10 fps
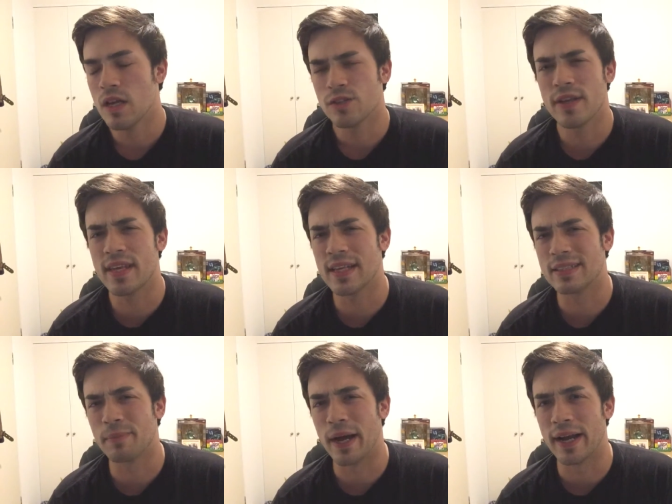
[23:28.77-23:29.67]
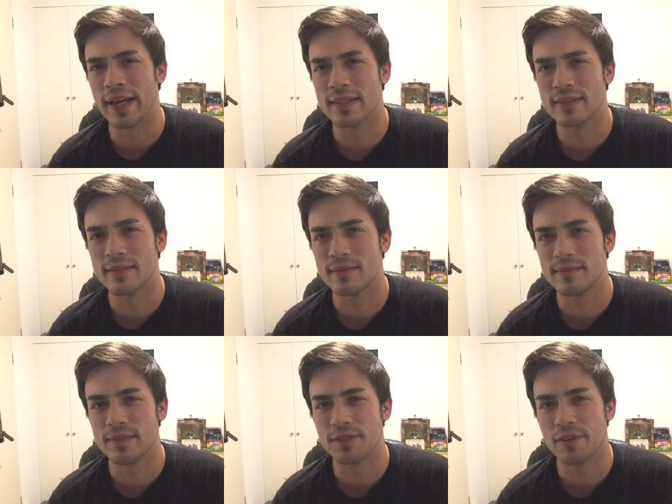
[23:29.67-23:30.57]
So I think that's about it.
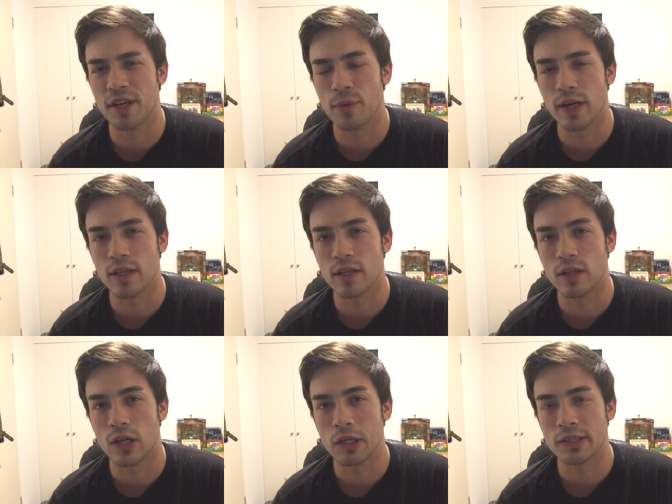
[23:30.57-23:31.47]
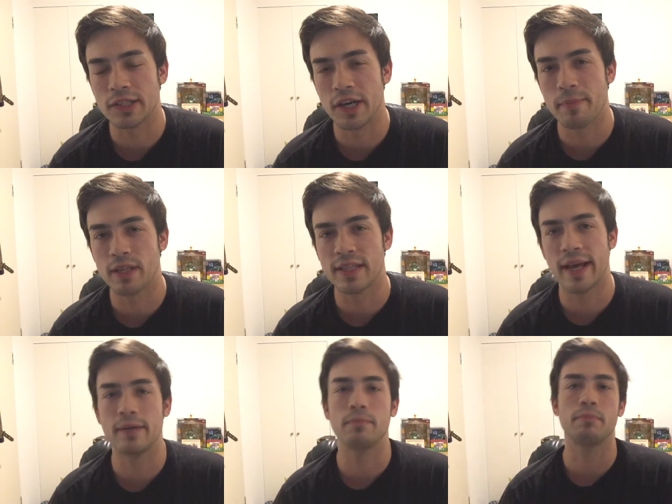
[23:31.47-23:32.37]
This video went a little long, sorry about
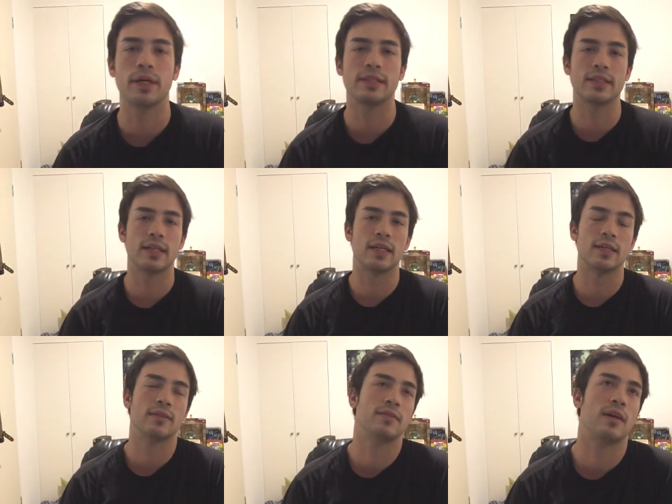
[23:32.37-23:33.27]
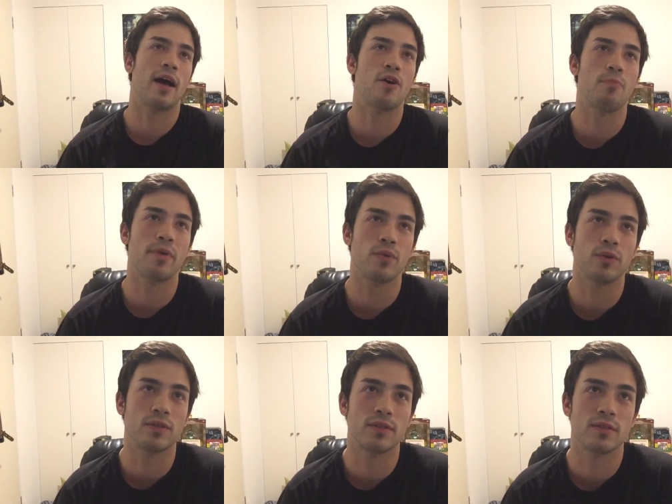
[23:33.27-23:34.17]
that, but uh, I hope it
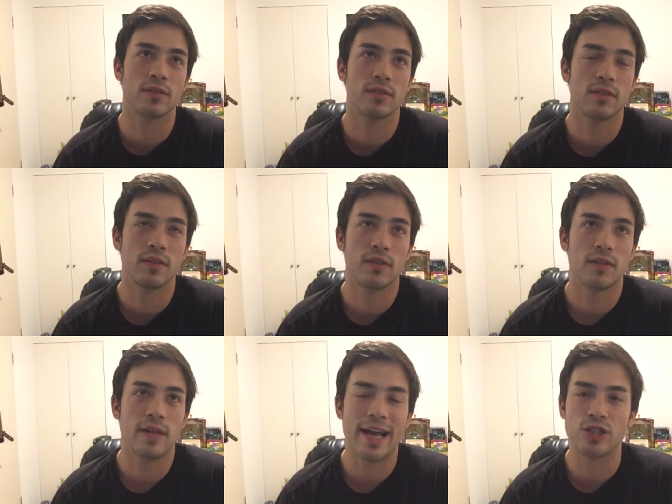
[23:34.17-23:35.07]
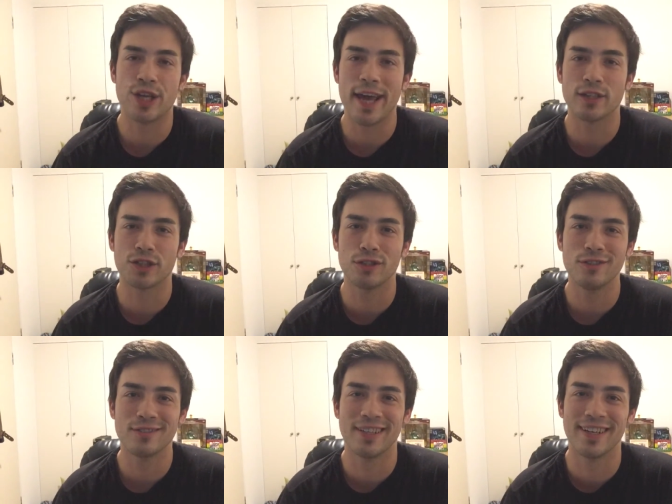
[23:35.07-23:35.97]
was educational.